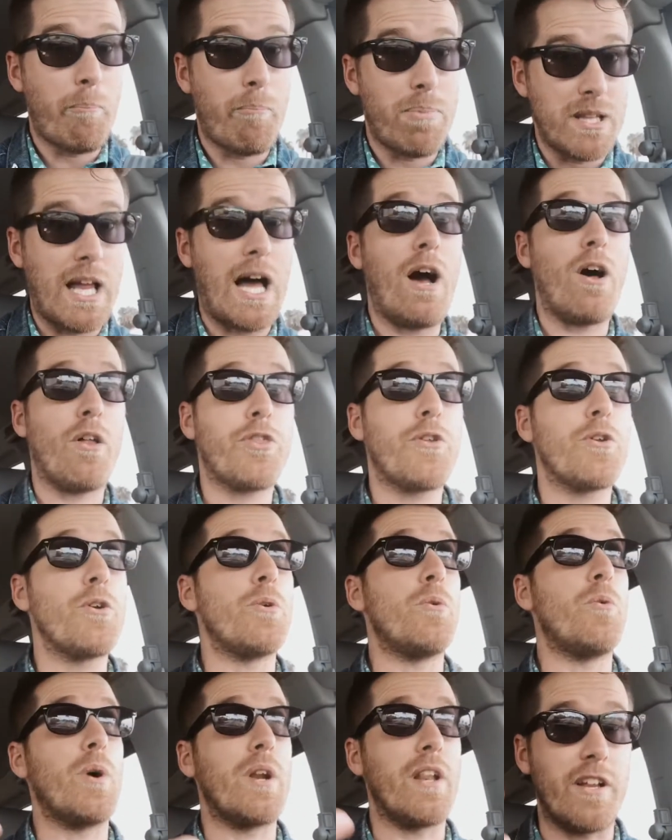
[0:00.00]
plow
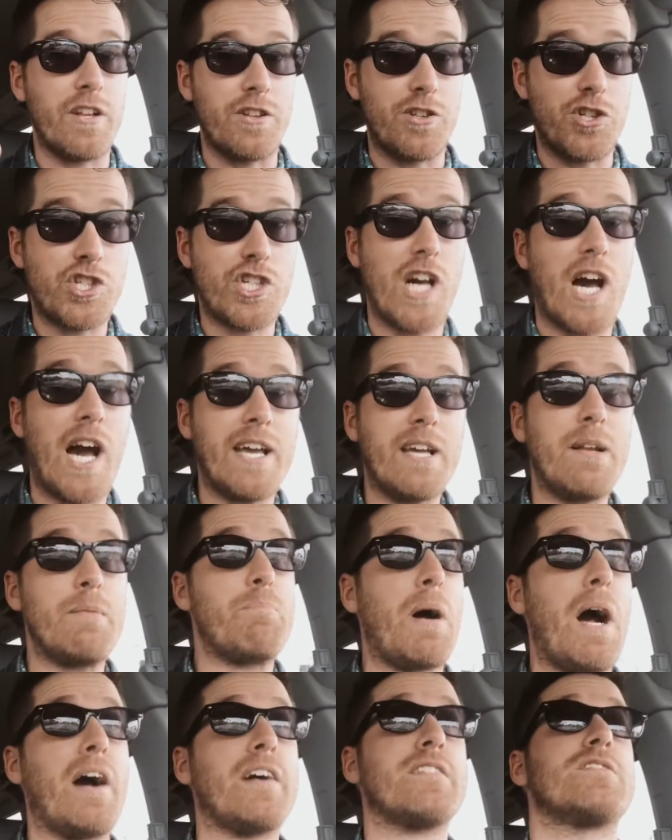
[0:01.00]
through one of the giant
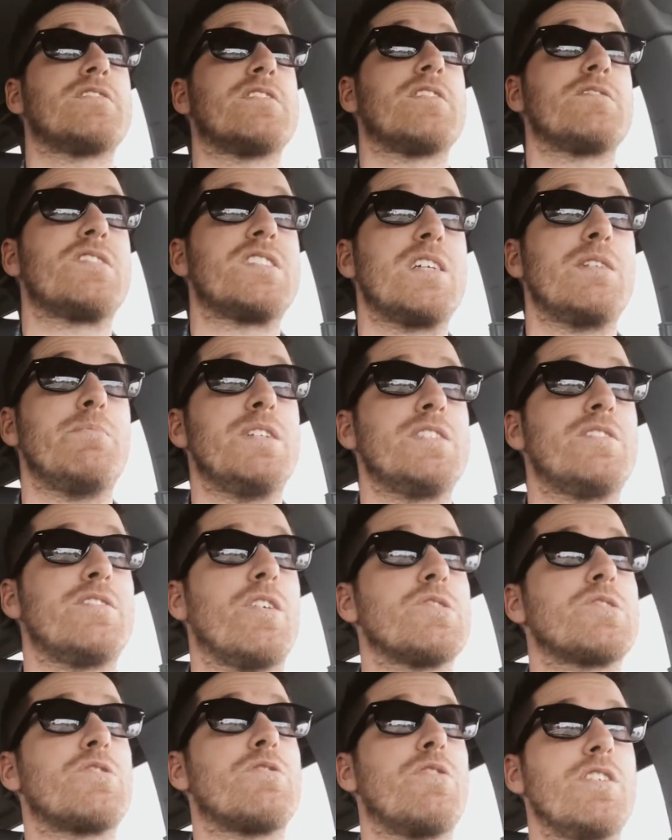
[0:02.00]
boxes of Cinnamon
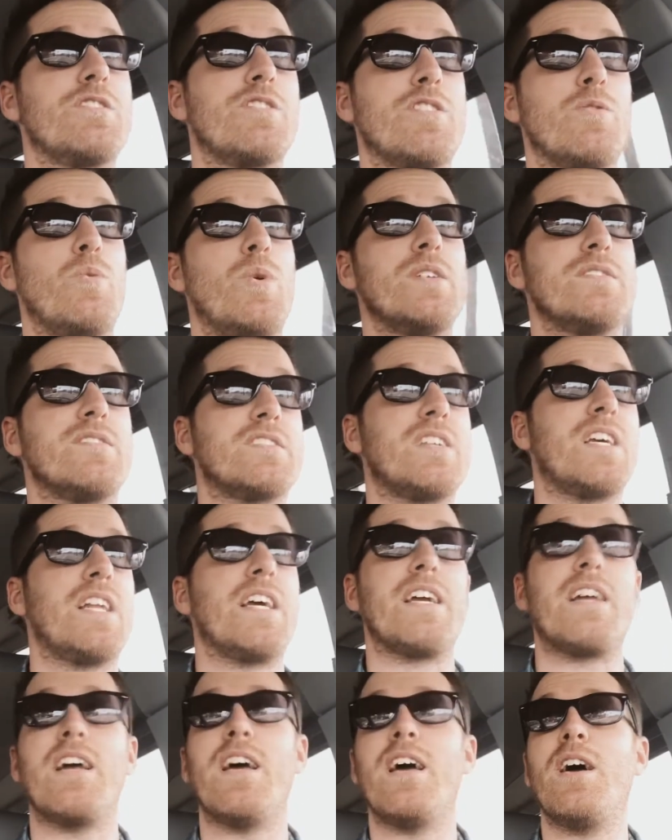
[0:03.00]
Toast Crunch in one
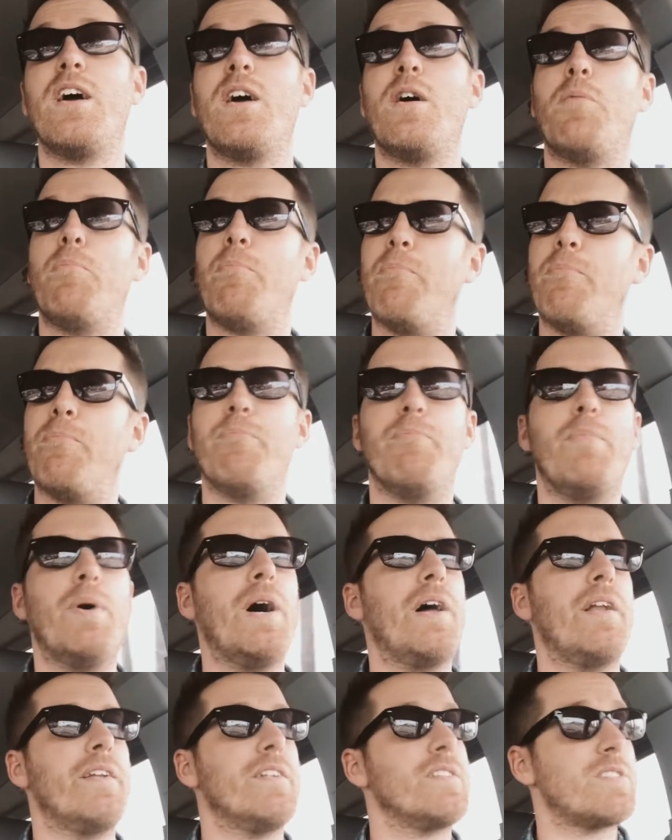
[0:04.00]
sitting,
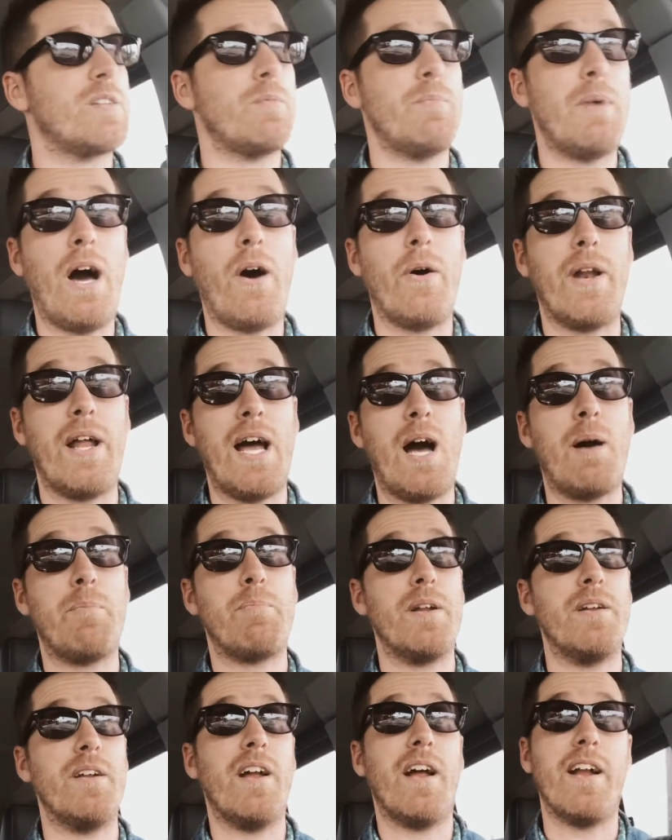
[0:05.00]
but somehow it
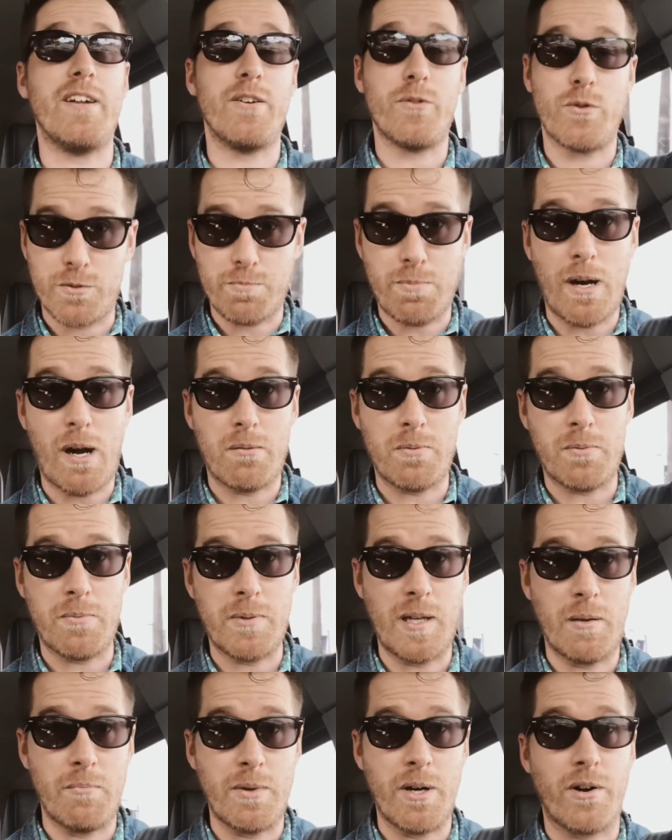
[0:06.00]
happened, and it was
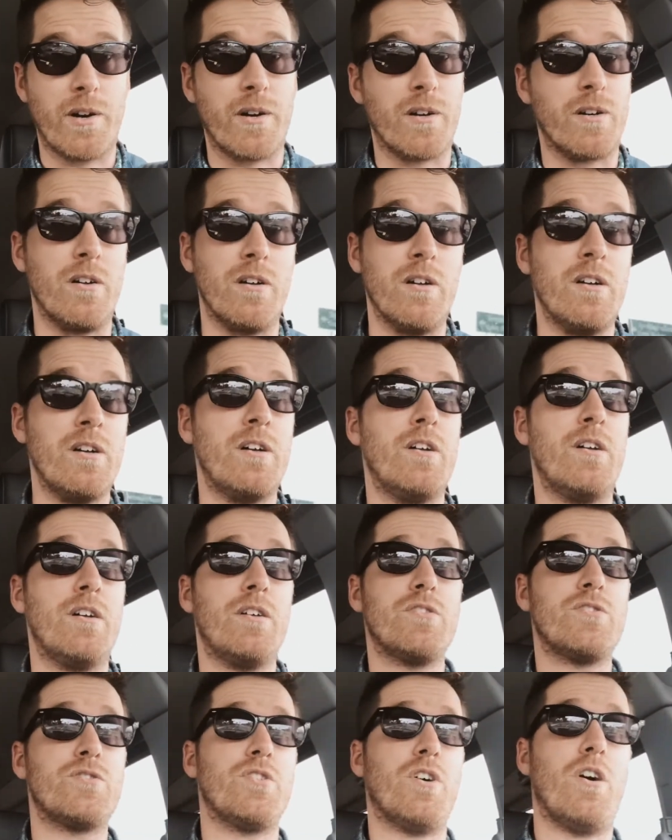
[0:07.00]
probably a miracle.
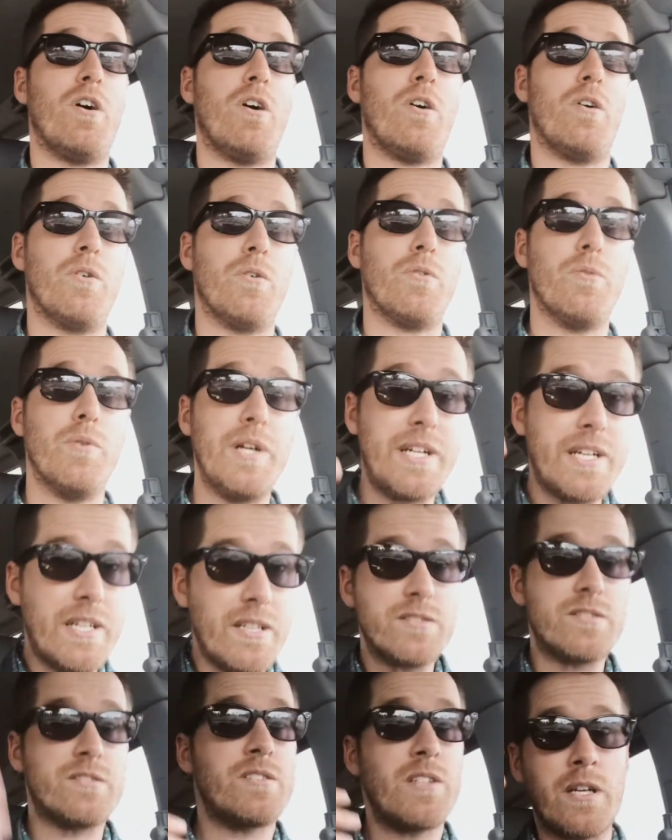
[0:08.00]
So
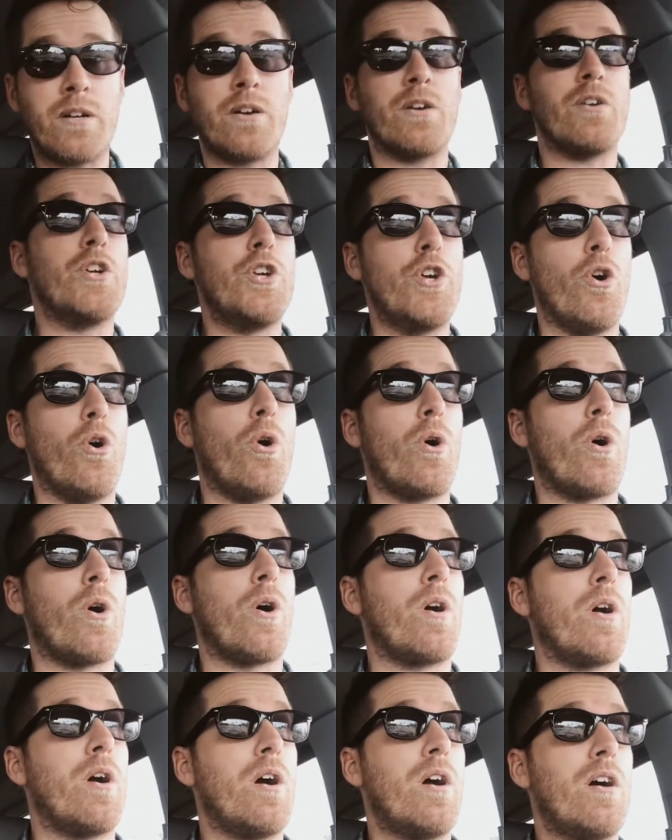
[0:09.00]
reconsider
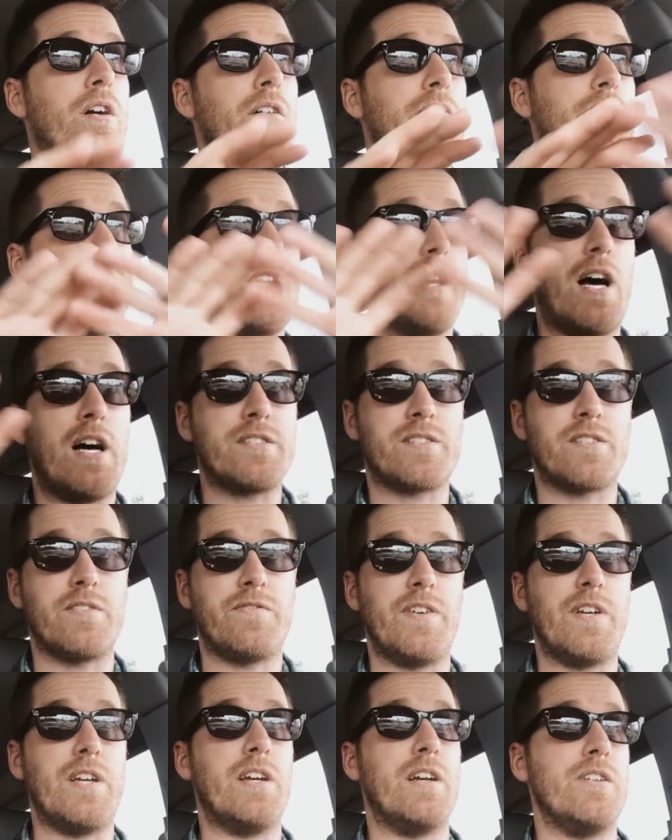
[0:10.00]
your
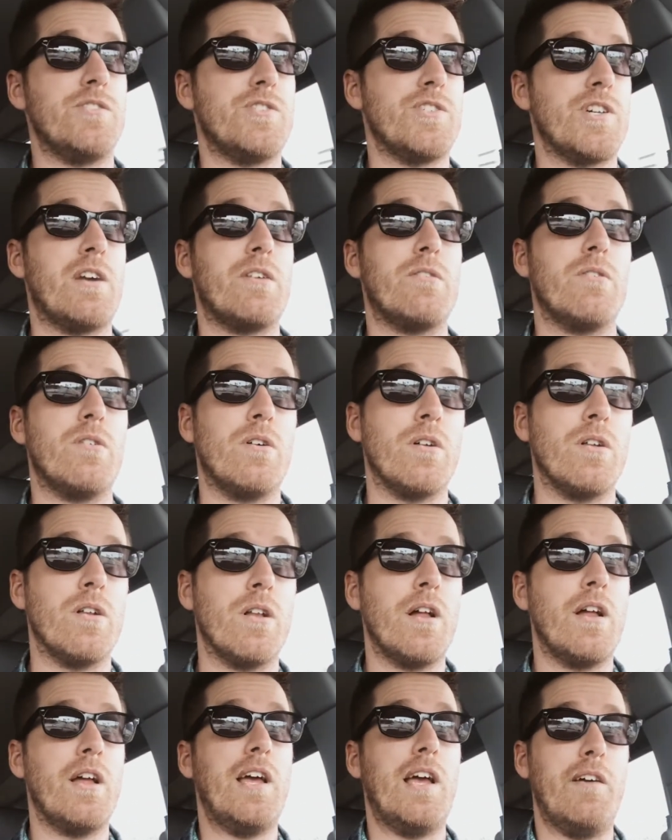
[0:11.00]
philosophy in general
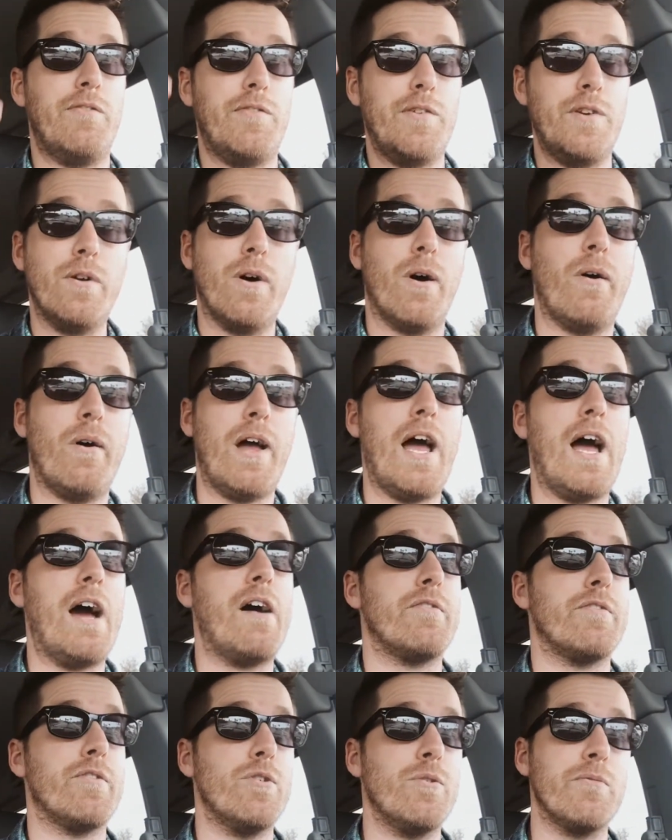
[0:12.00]
if you don't
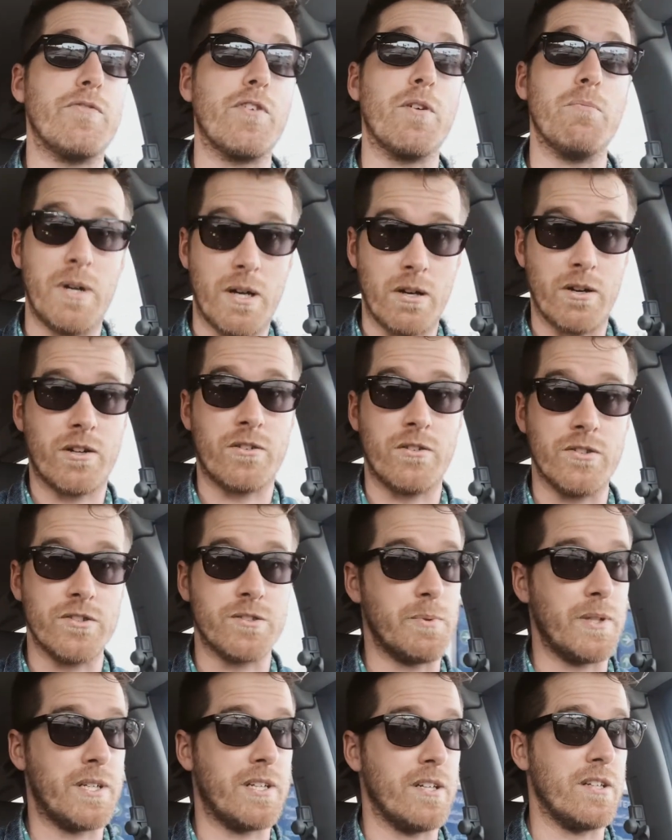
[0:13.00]
have room for miracles,
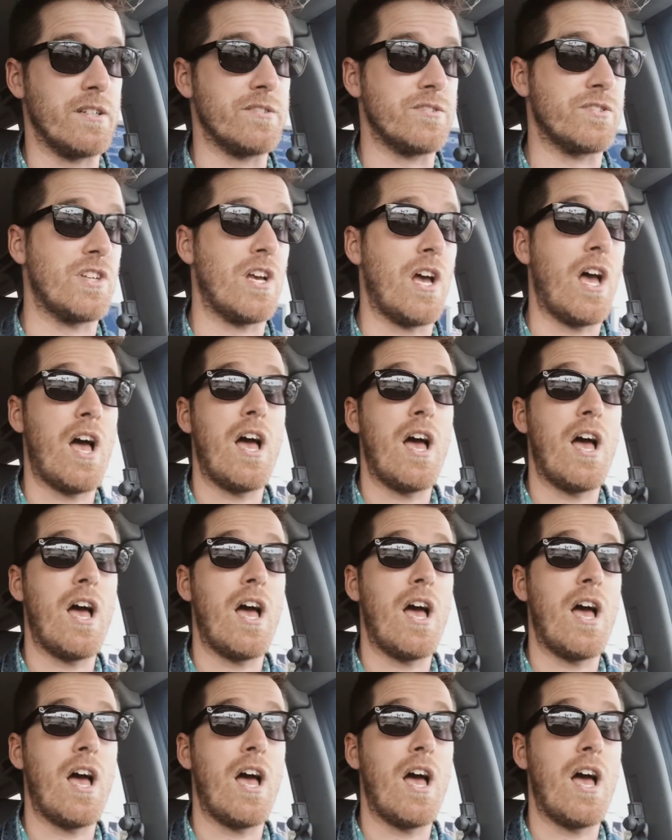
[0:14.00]
because